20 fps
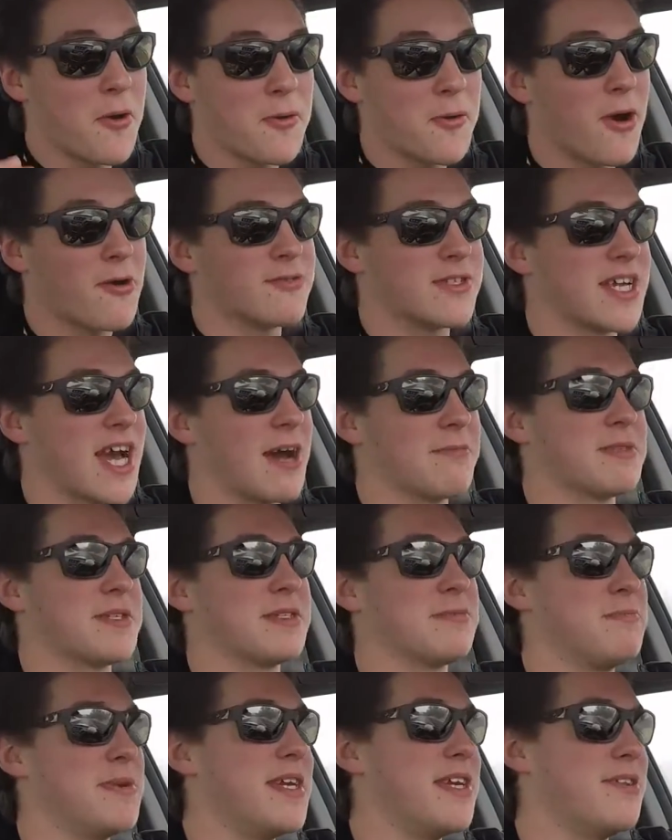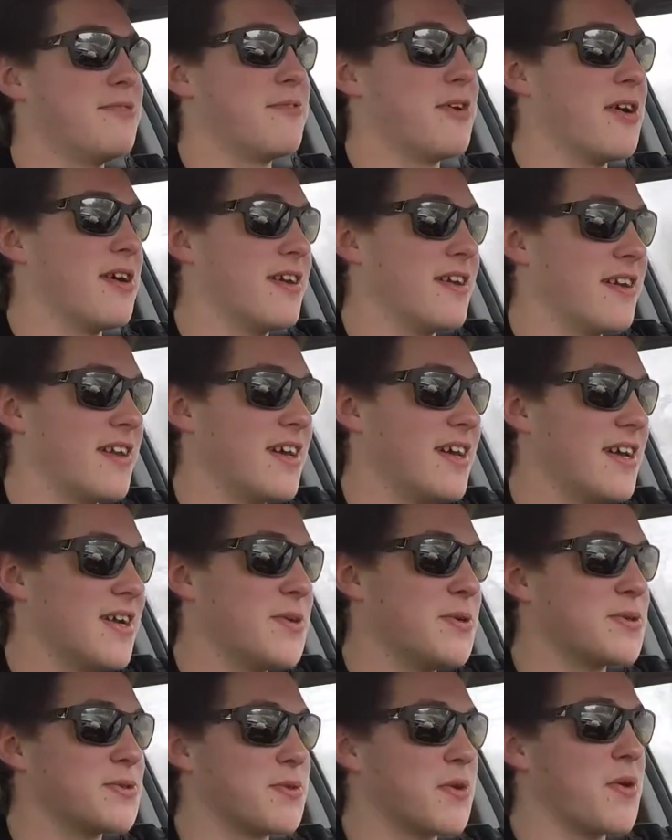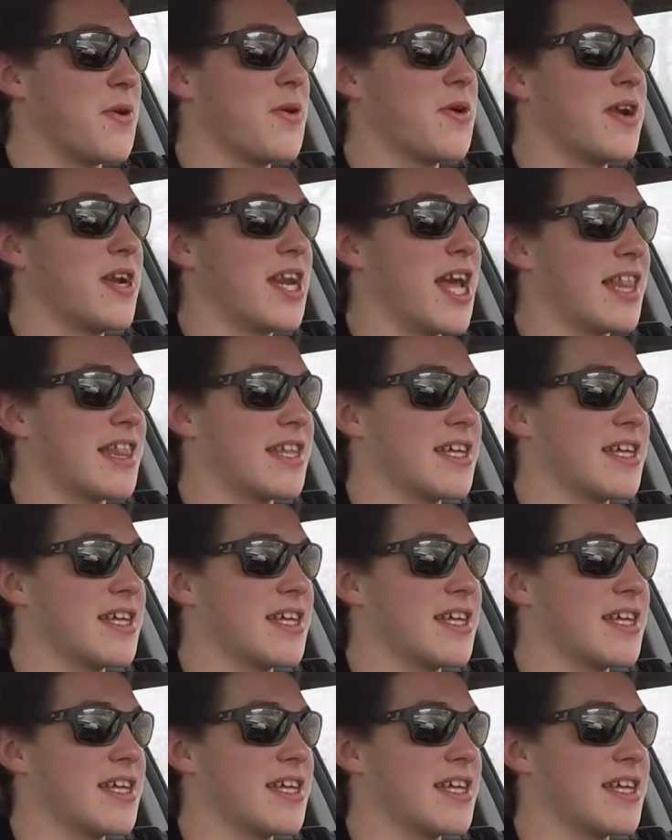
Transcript: quote top speed run was recorded at